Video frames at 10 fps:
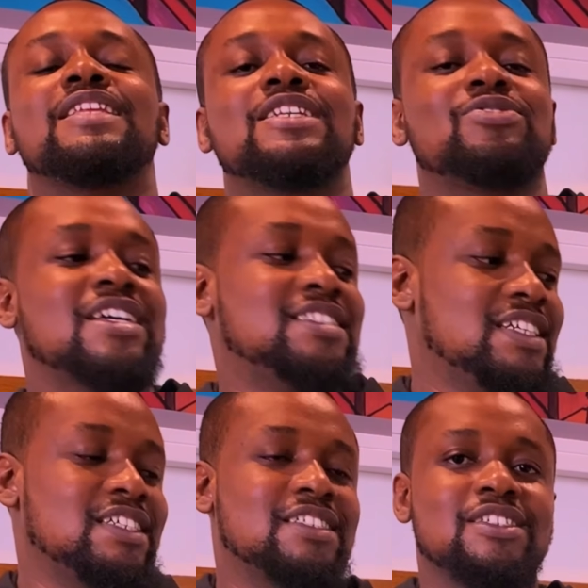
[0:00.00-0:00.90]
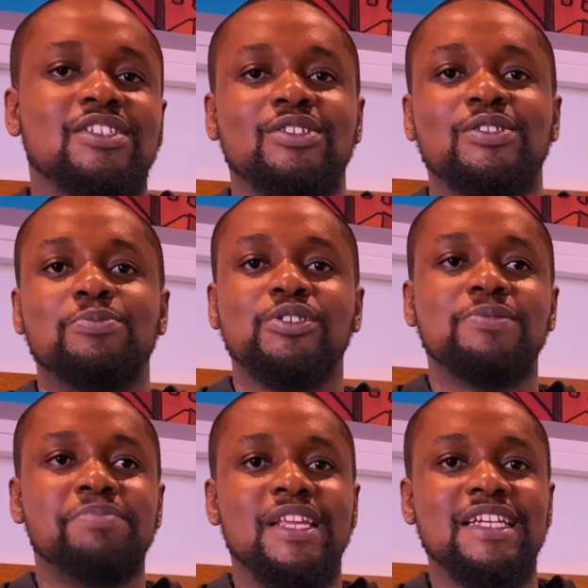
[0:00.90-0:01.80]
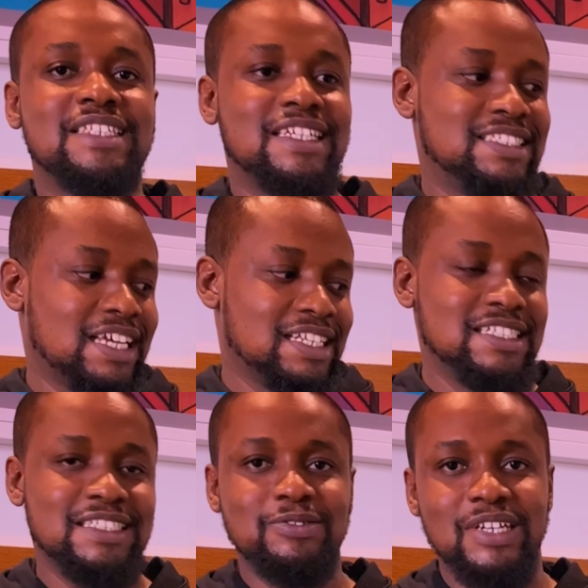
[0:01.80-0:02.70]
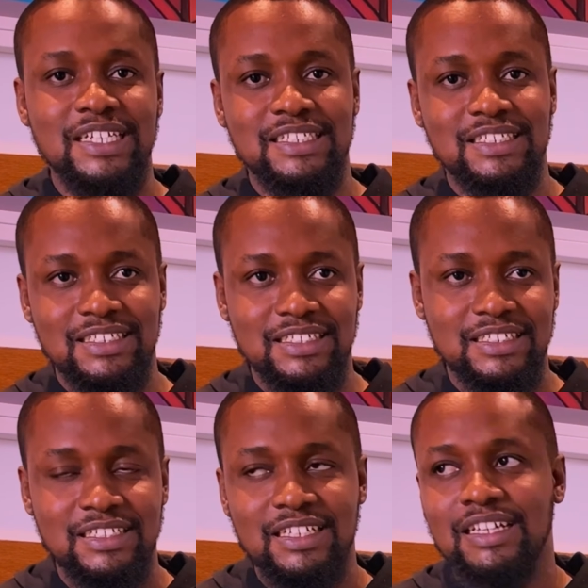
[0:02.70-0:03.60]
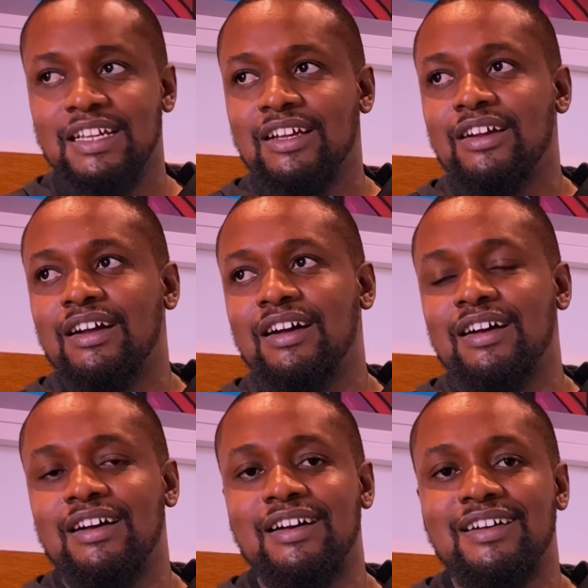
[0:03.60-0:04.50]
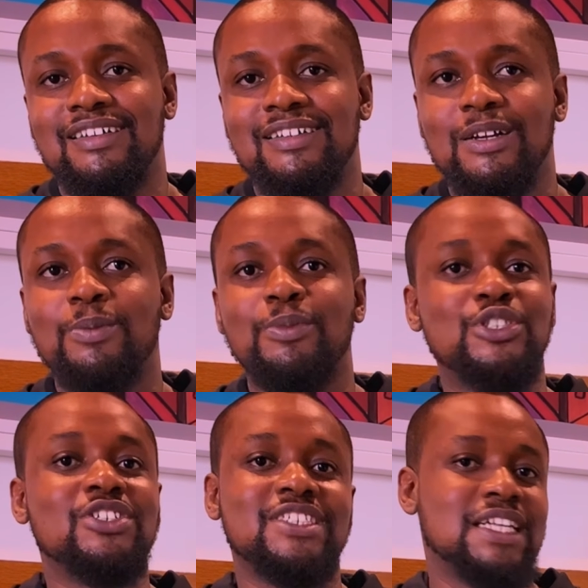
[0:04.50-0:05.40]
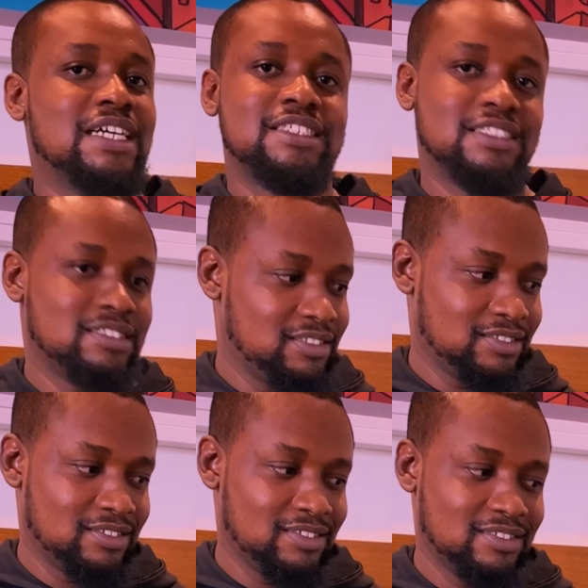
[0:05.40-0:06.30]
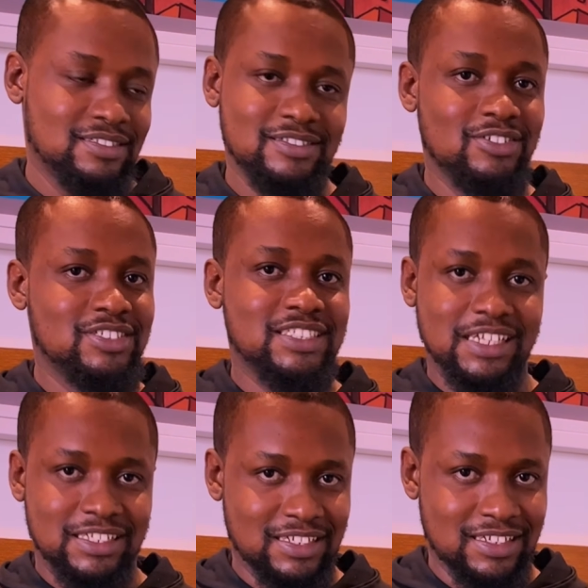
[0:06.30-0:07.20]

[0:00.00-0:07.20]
That's why I said you mustn't play it exactly the way it is. But just start. Just start.